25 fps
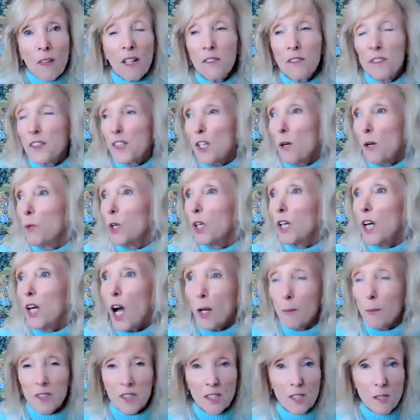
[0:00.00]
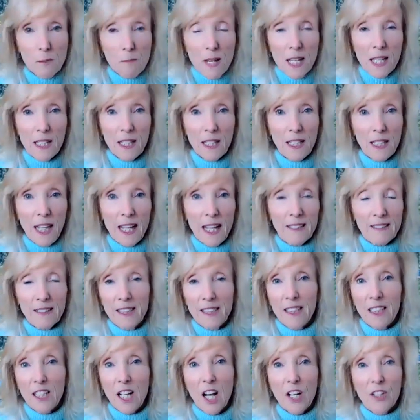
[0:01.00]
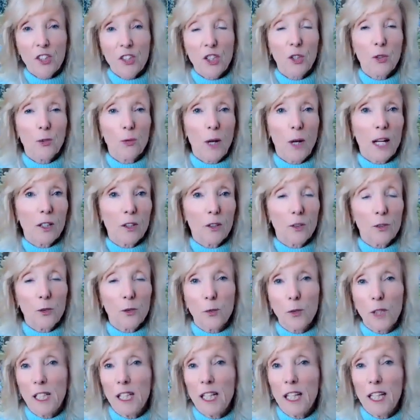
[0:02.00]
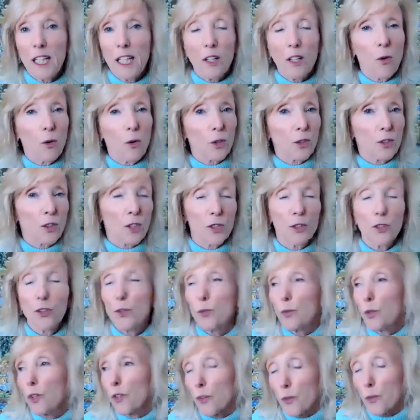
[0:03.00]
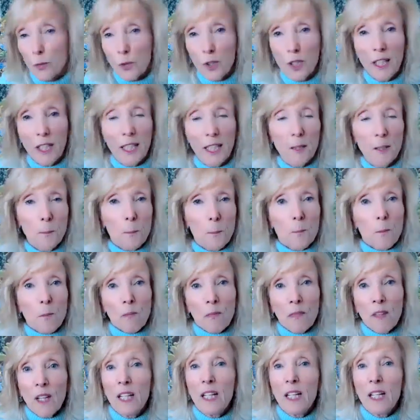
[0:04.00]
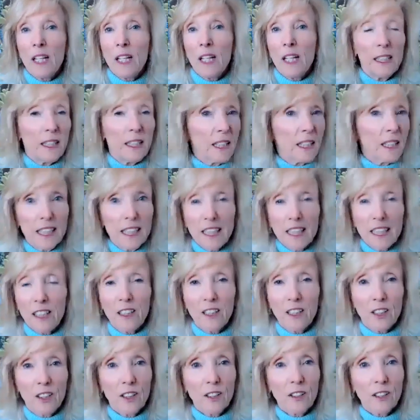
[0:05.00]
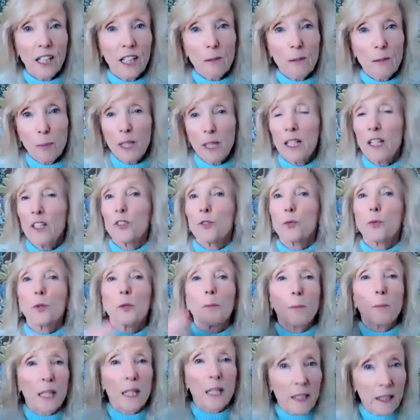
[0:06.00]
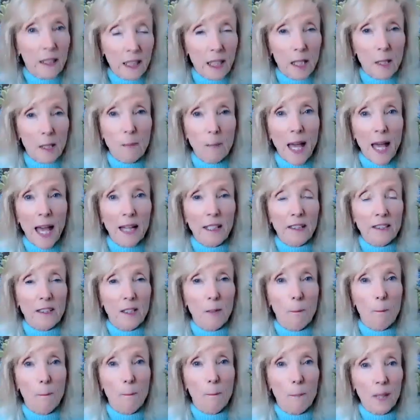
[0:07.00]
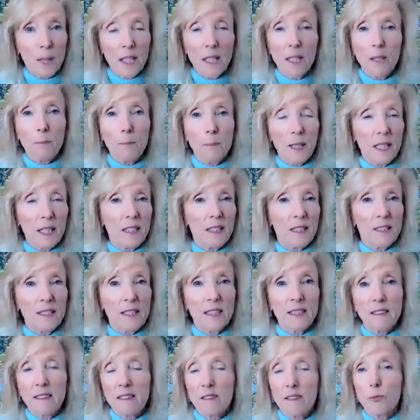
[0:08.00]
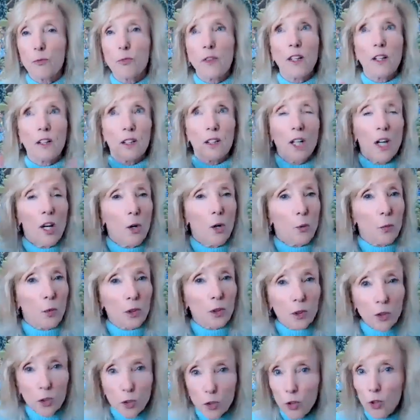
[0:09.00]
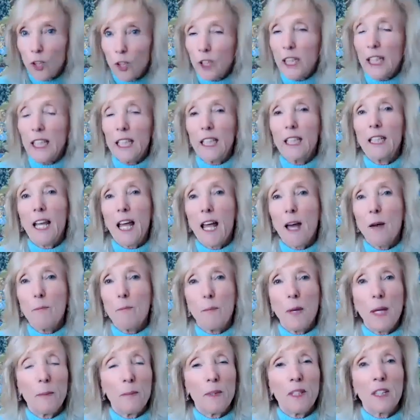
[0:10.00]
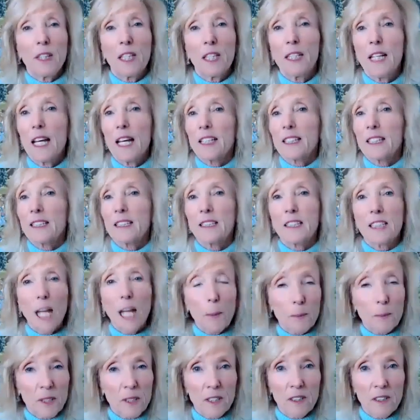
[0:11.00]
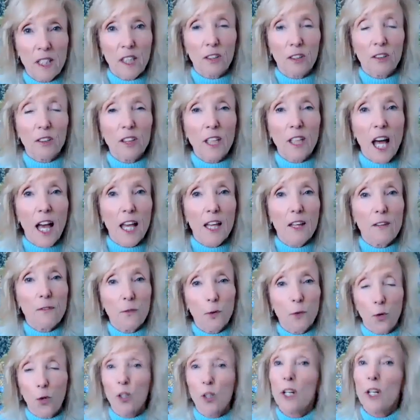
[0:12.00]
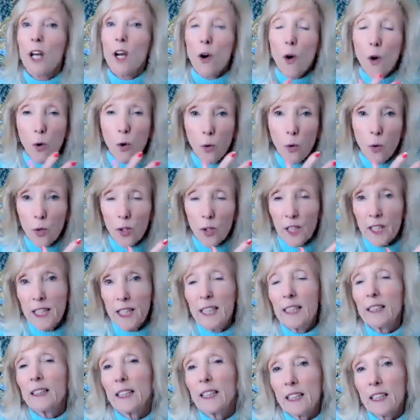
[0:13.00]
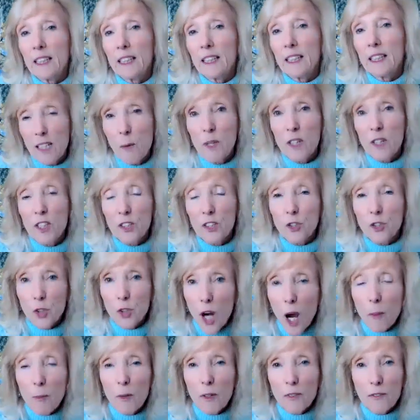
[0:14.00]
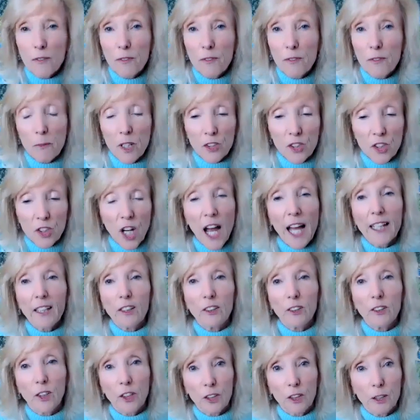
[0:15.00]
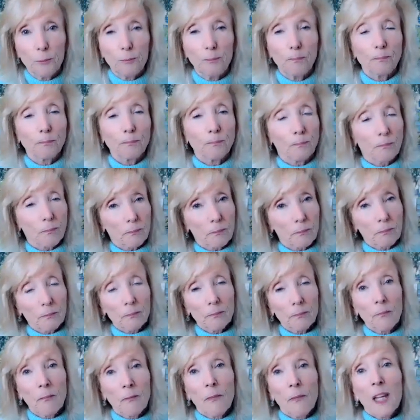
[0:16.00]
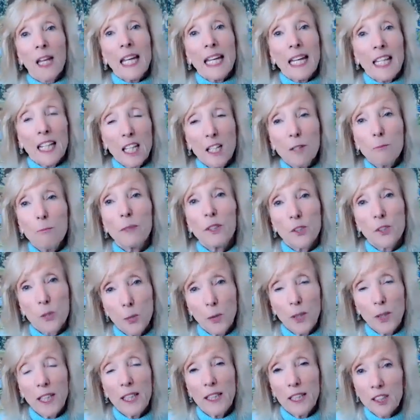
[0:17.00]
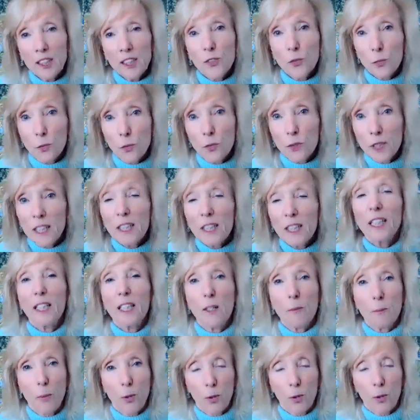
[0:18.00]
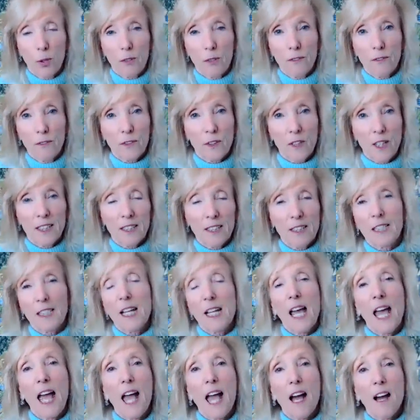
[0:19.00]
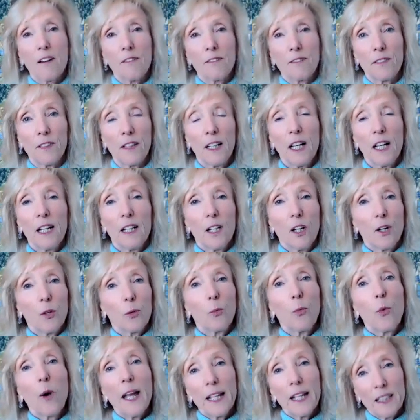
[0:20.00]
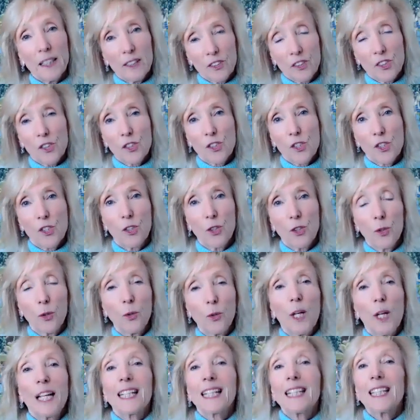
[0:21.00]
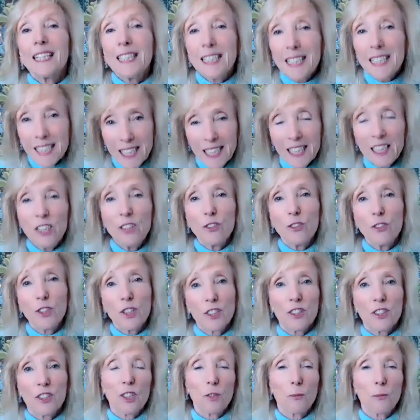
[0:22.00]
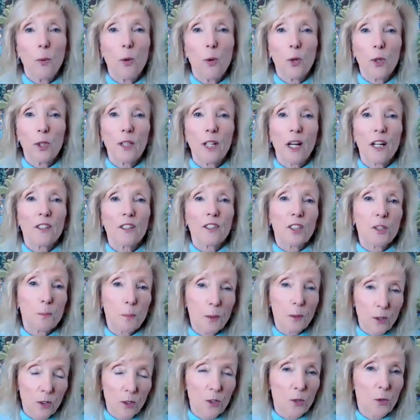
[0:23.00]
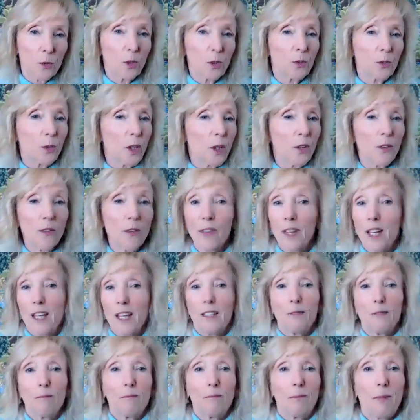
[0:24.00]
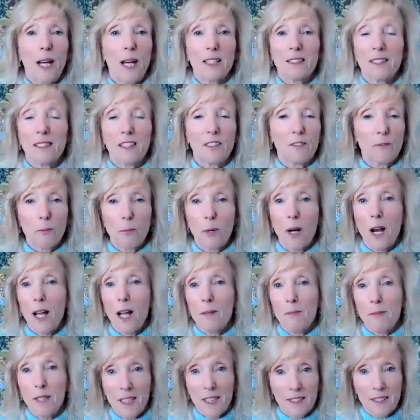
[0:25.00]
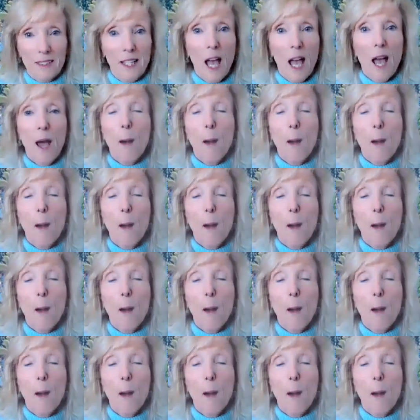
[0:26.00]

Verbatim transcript: if someone comes to me and has an Akashic record reading or two or three in a year, because we're peeling back some big pieces, there we're looking at maybe the next steps in their life or or healing some of the trauma from their childhood. In between, it's really important for us to have ways to continue to support our spiritual growth, and Positive Prime is